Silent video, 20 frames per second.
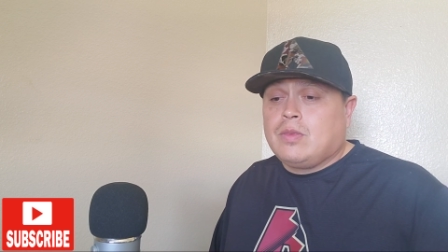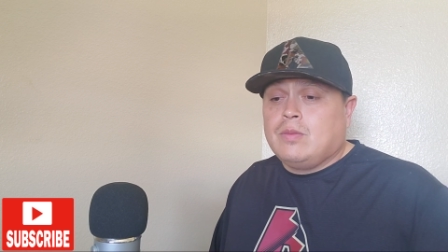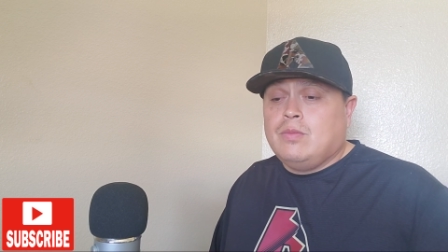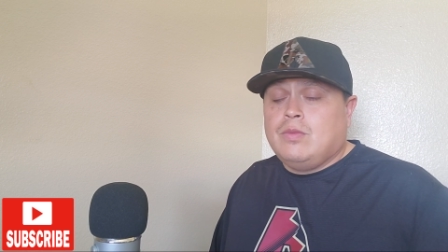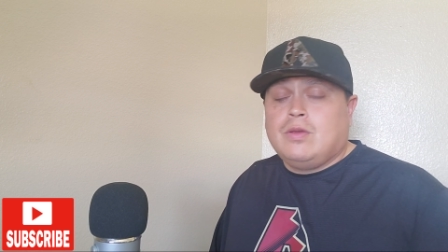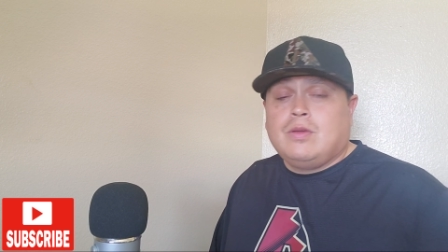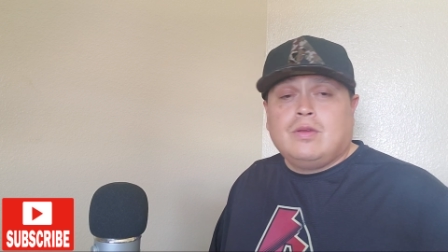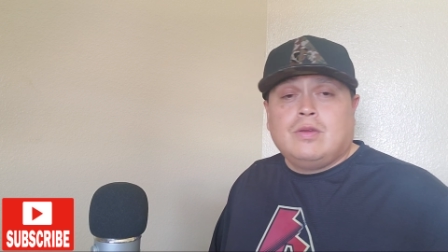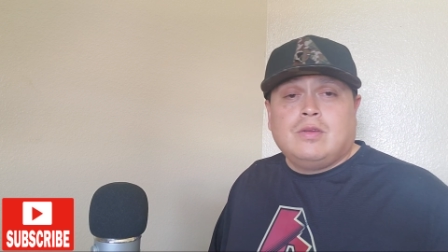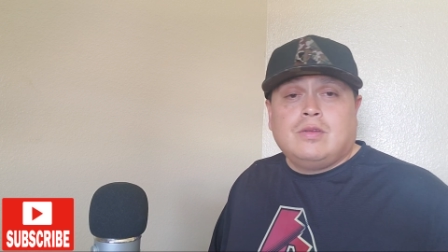
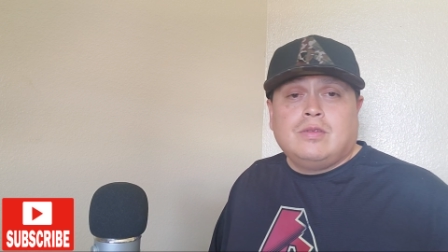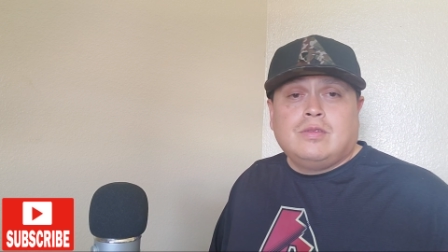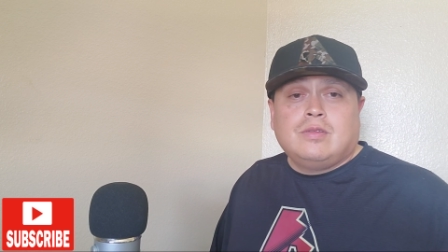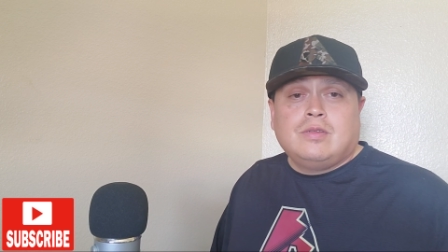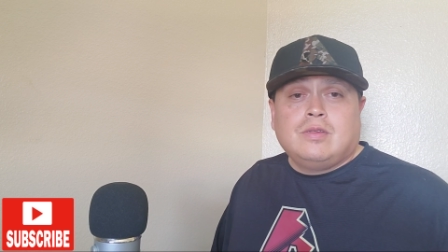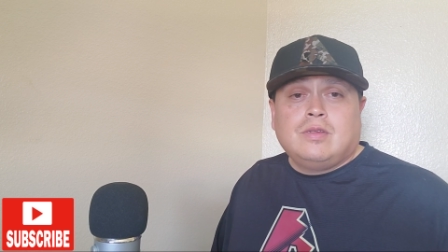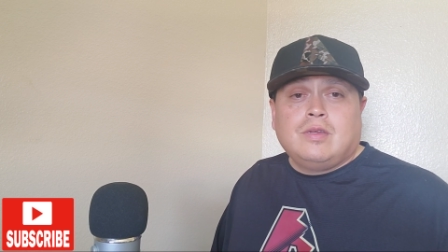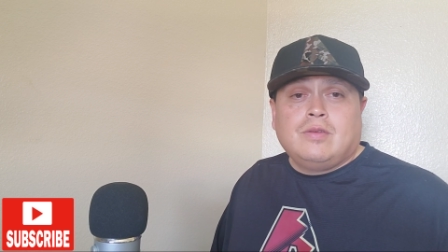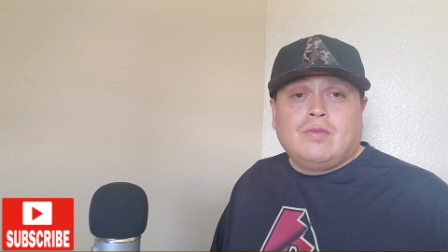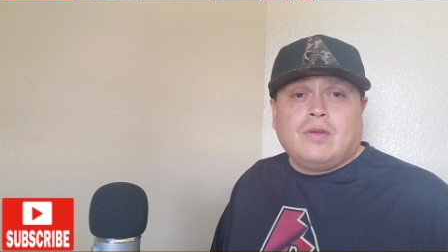Because
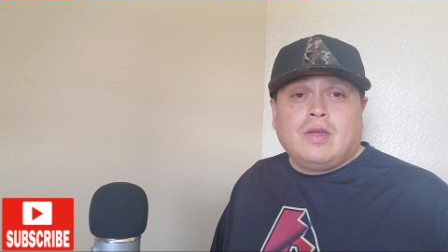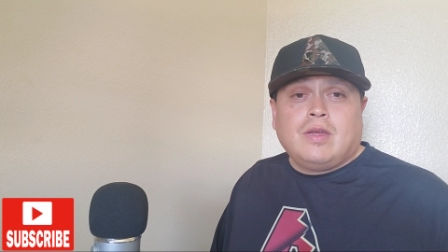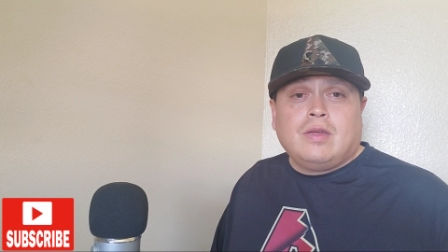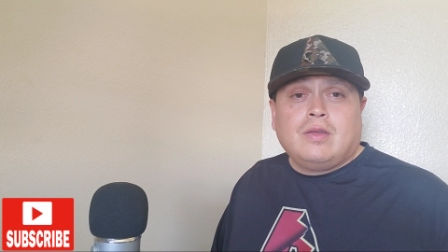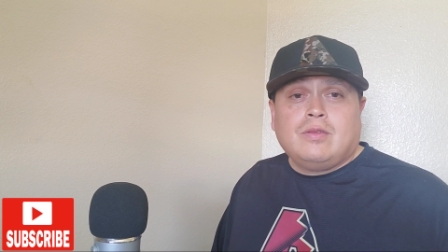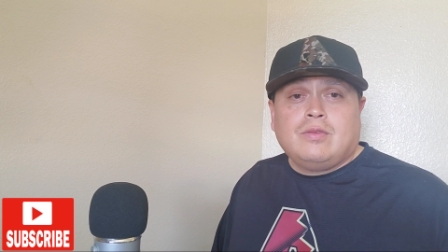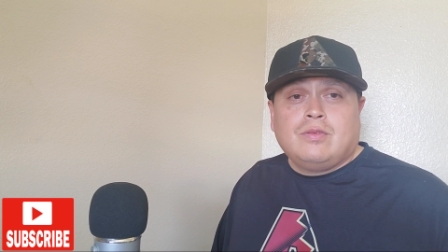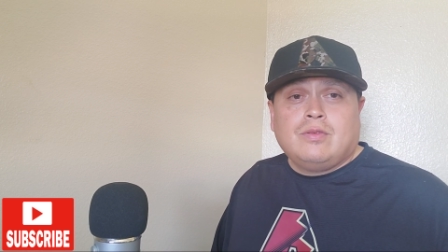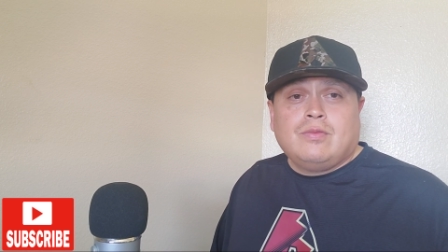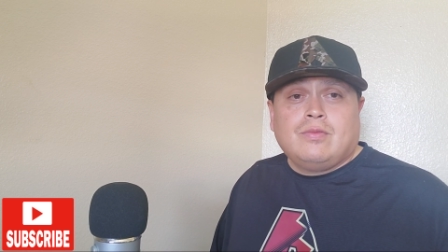if I
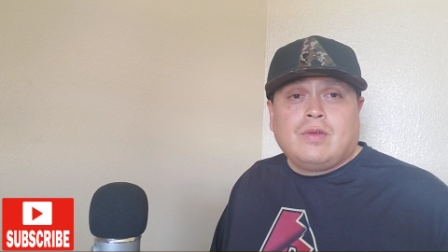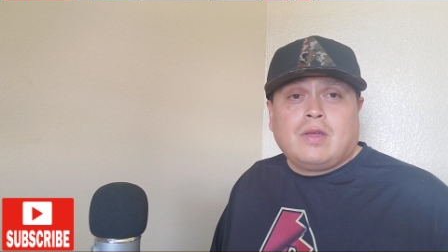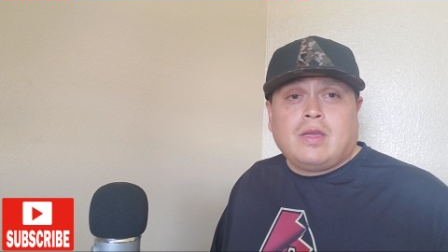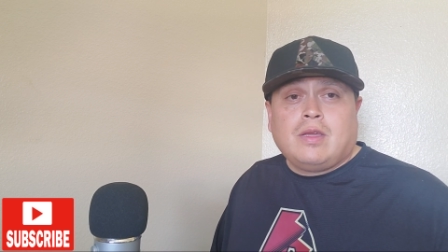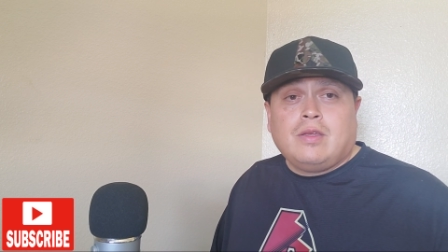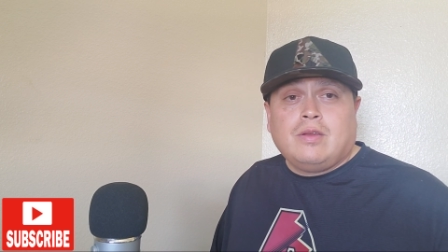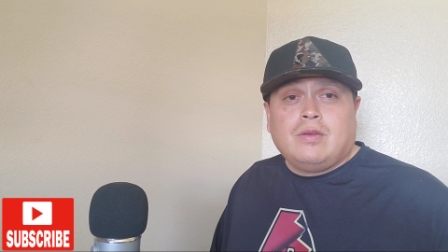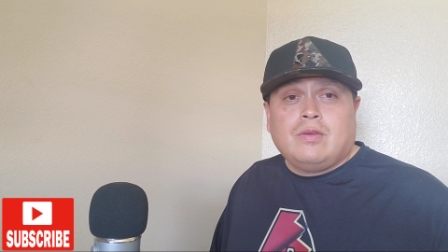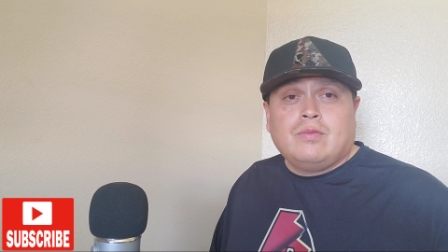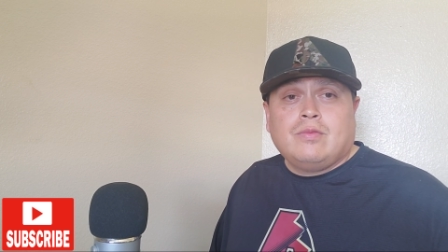had to
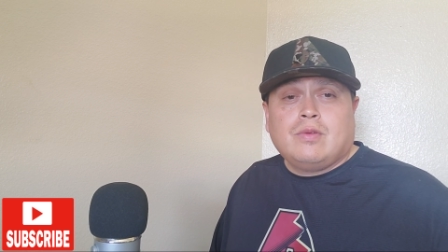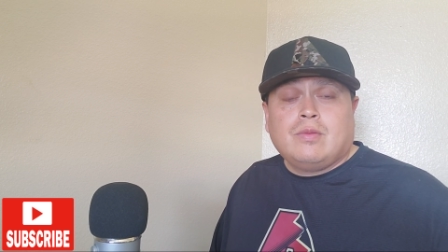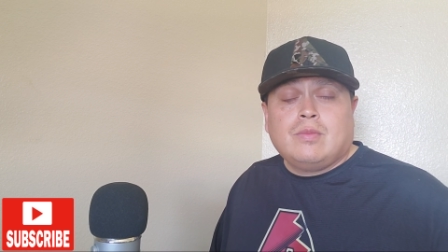fight for